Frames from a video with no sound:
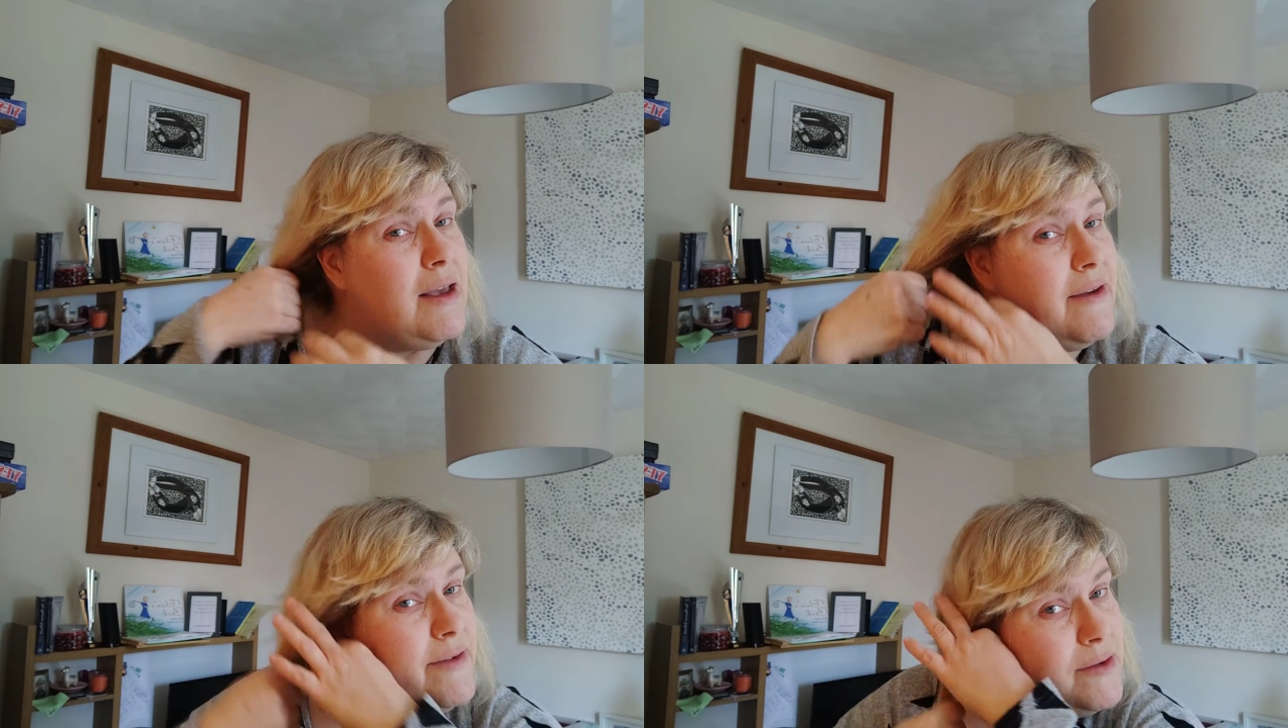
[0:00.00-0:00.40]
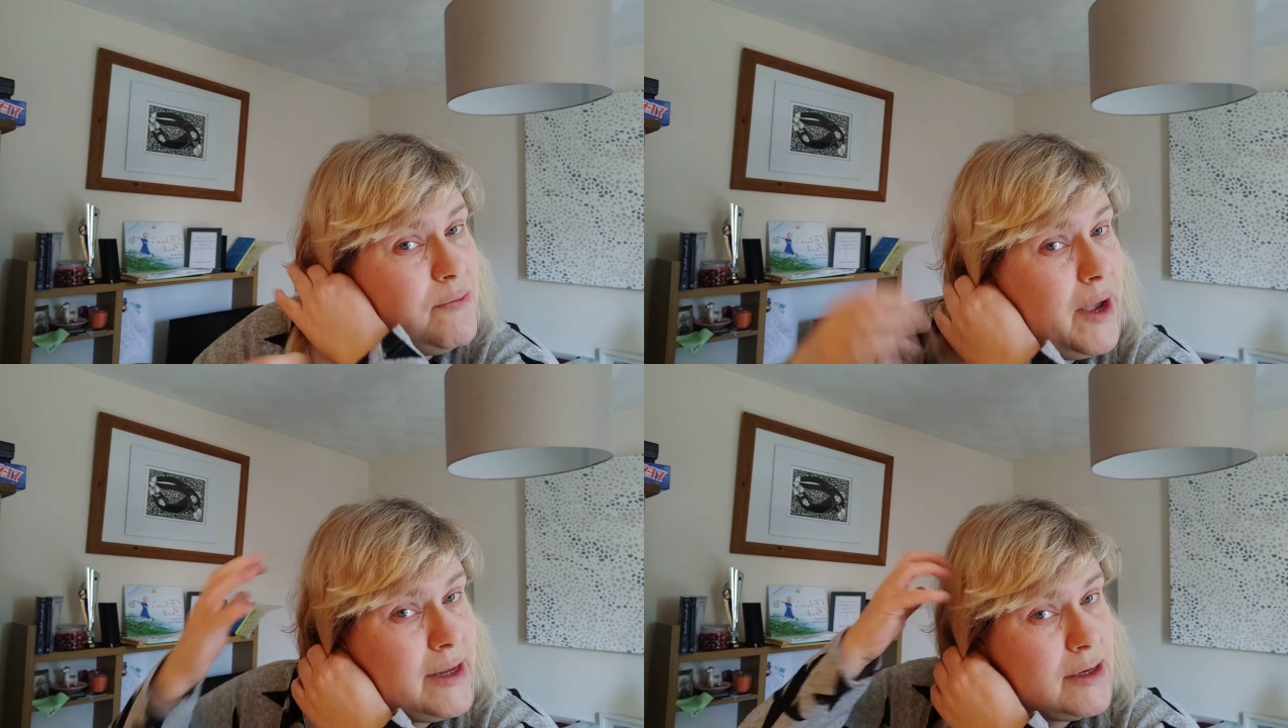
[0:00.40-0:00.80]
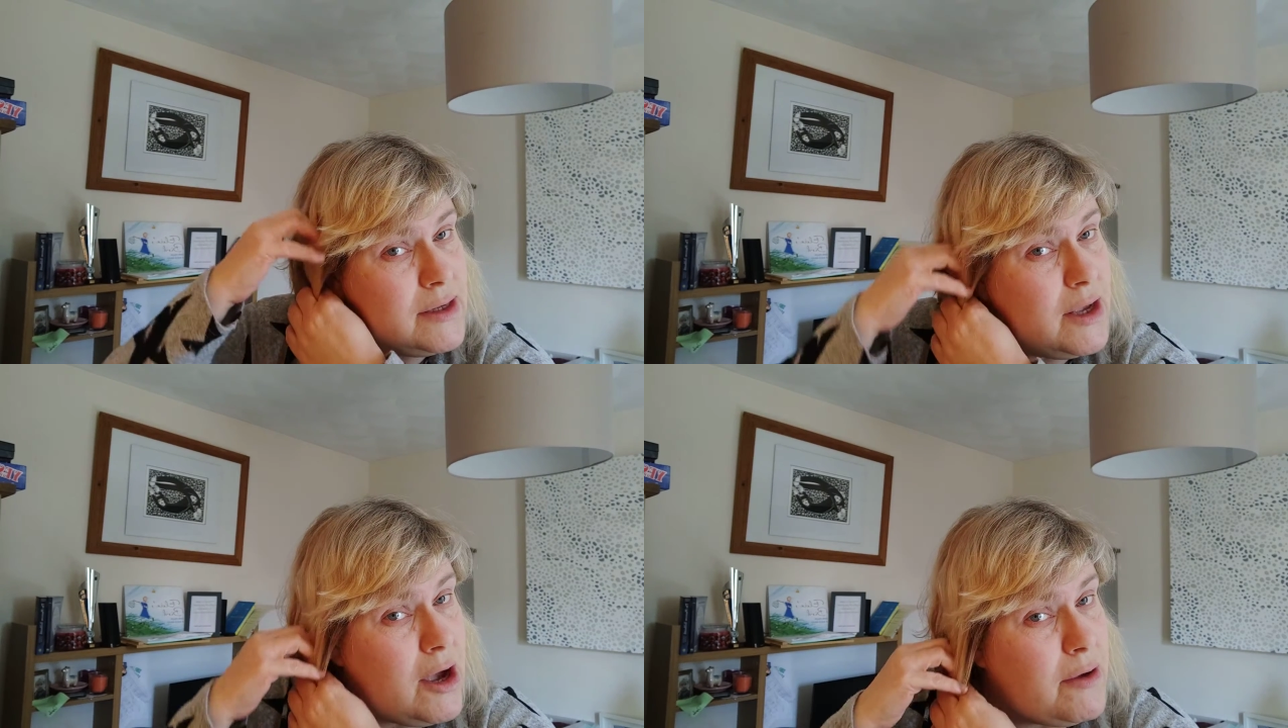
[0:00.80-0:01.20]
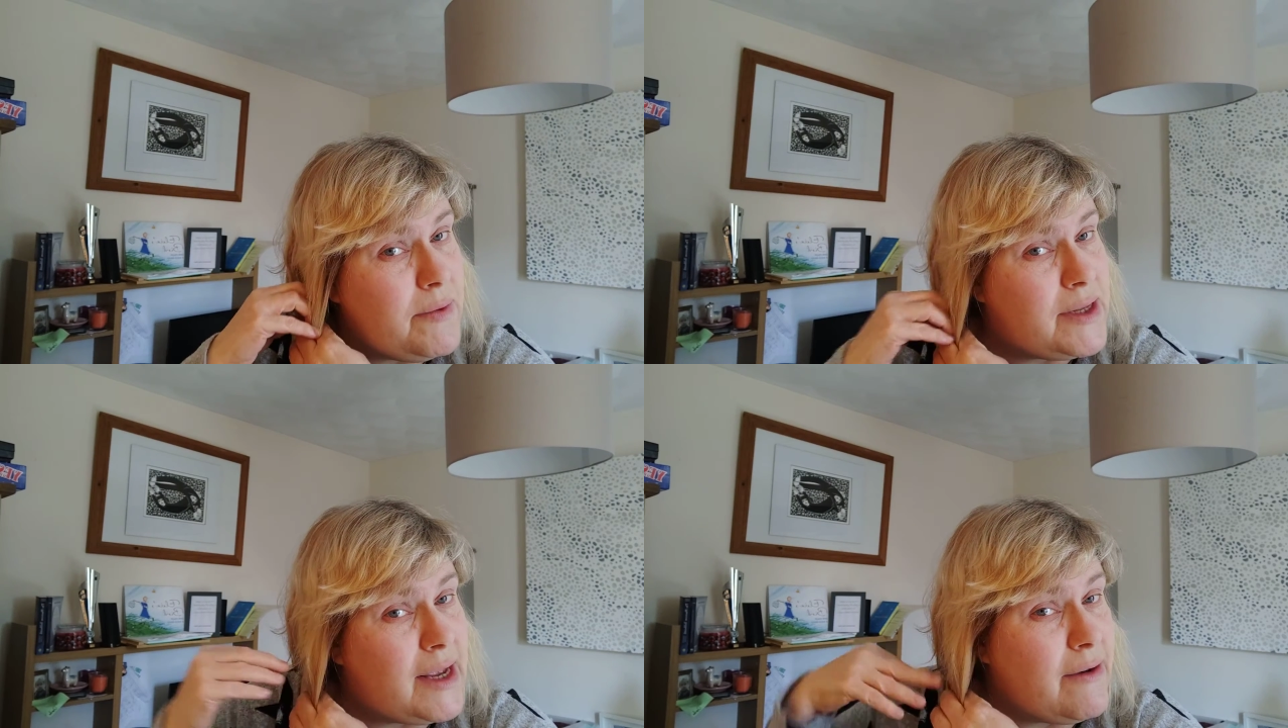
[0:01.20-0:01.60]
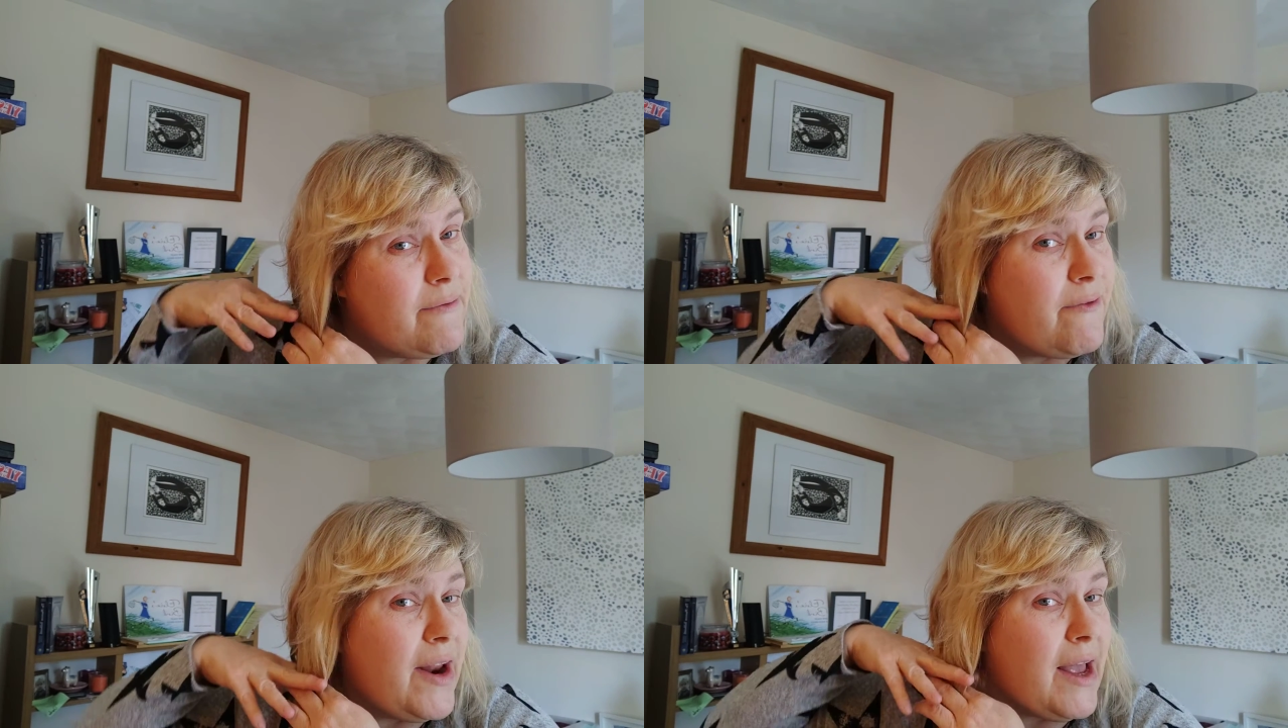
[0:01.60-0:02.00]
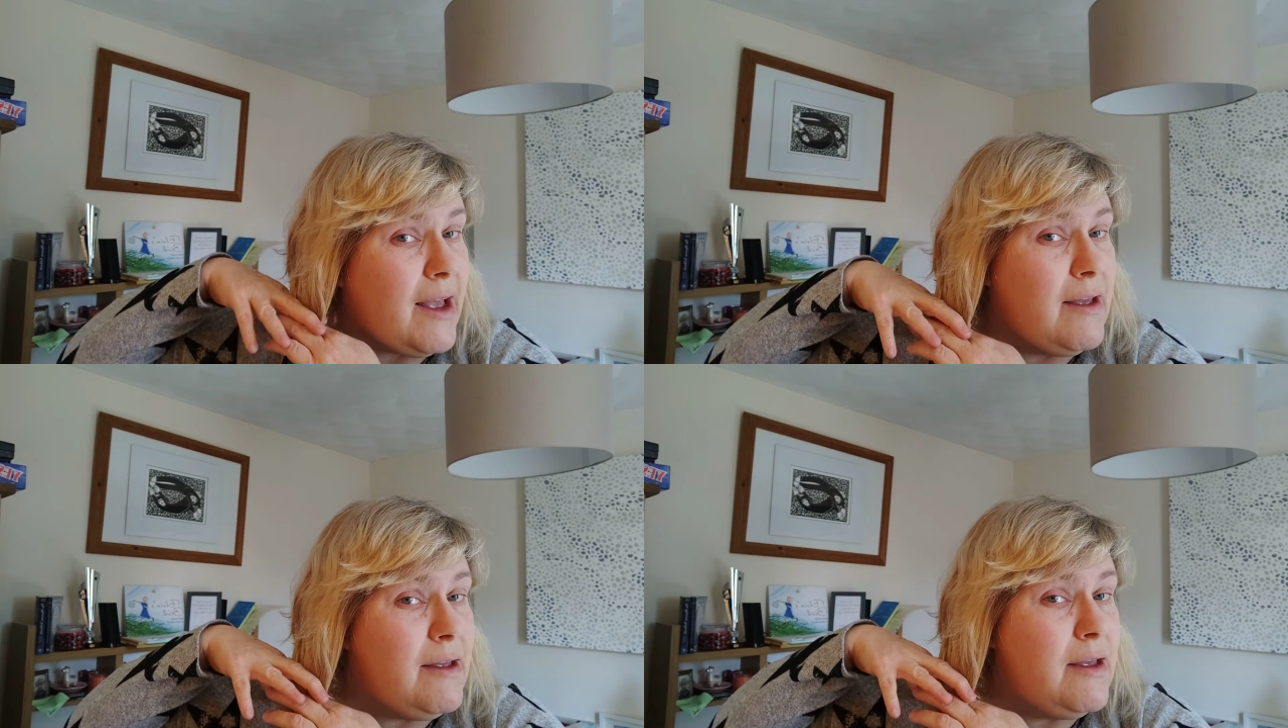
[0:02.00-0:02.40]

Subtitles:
if it's wet, just comb it down flat